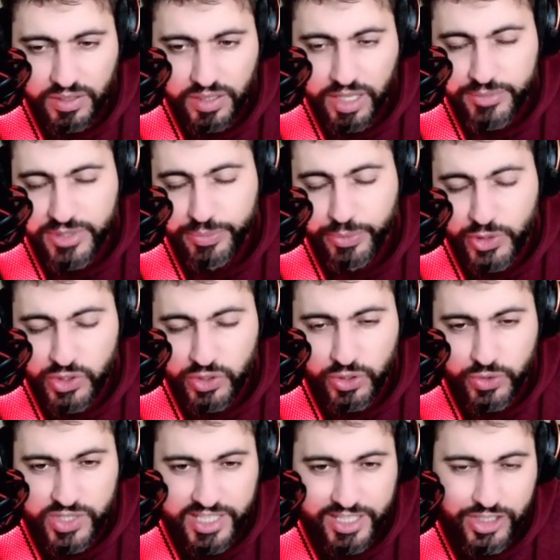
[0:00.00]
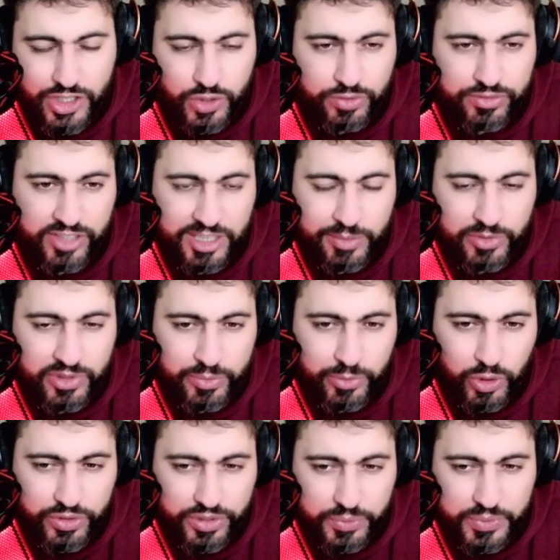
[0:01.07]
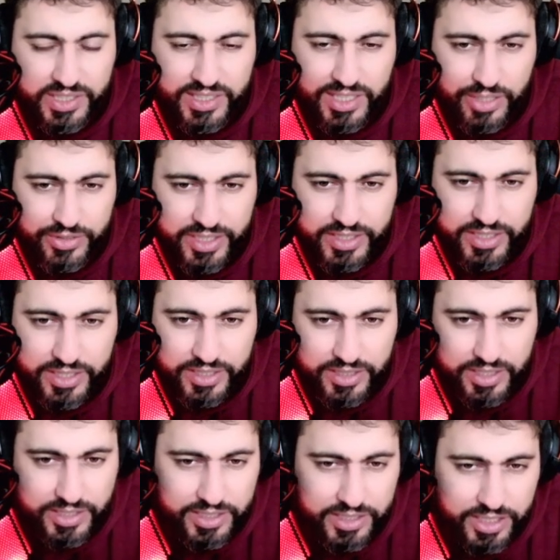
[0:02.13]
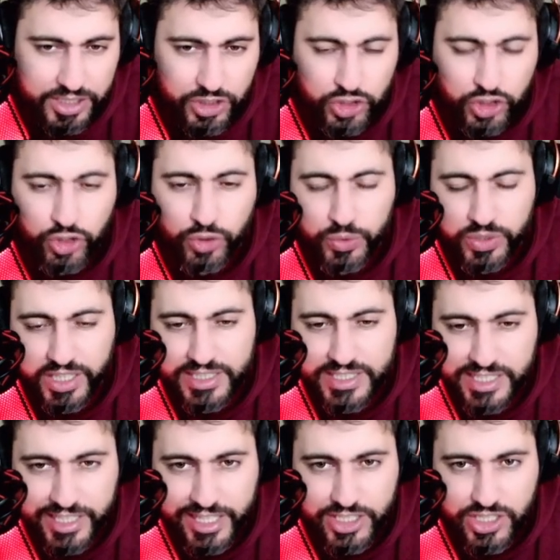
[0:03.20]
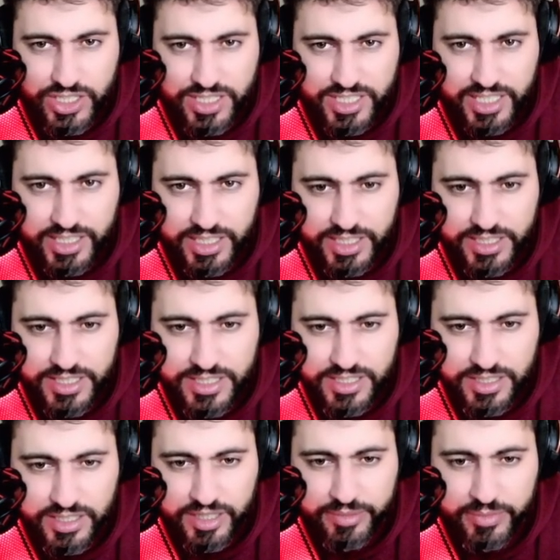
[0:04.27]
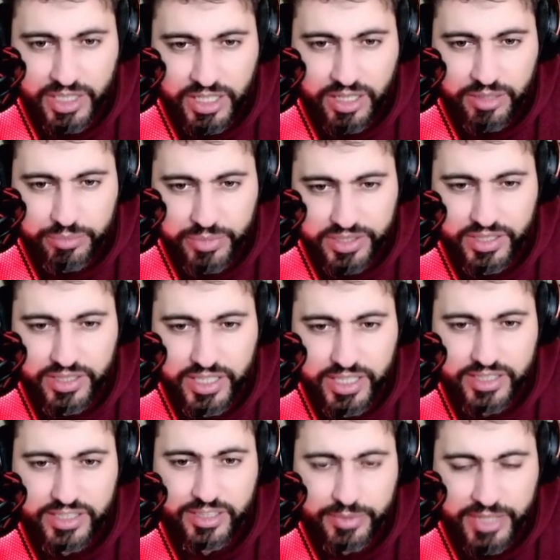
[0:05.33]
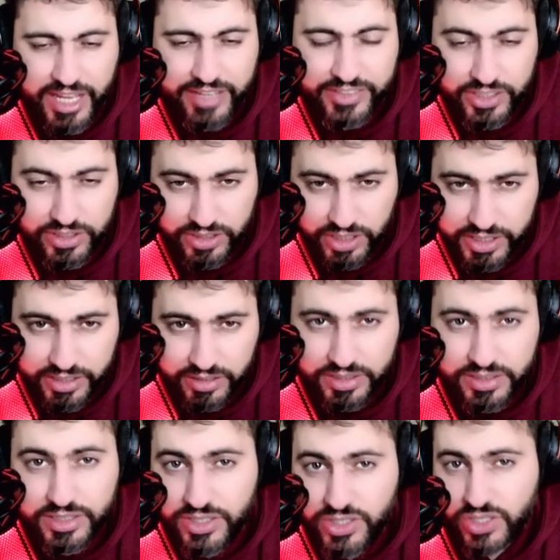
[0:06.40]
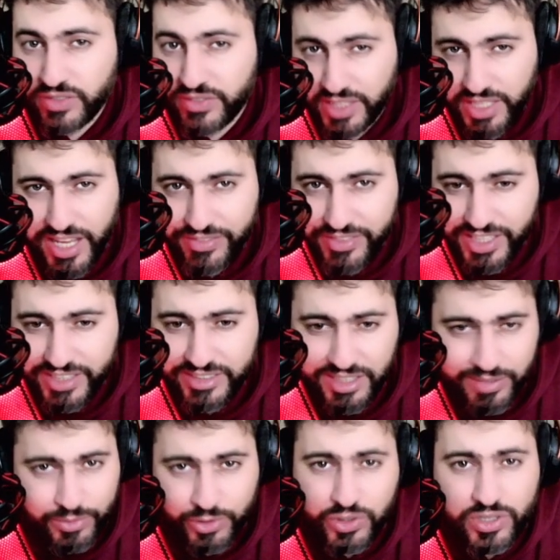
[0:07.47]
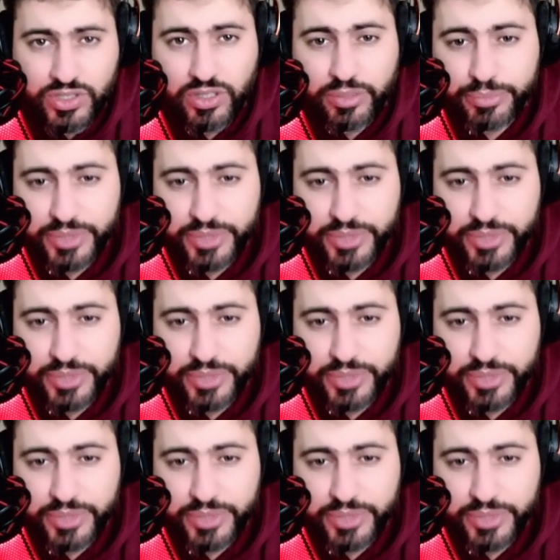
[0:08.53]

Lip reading: I'm supposed to go Sandshrew, farm them all the way down, and then get 2 Night Slashes against them. But then they ended up having Ducklet, so if they have that team, you just don't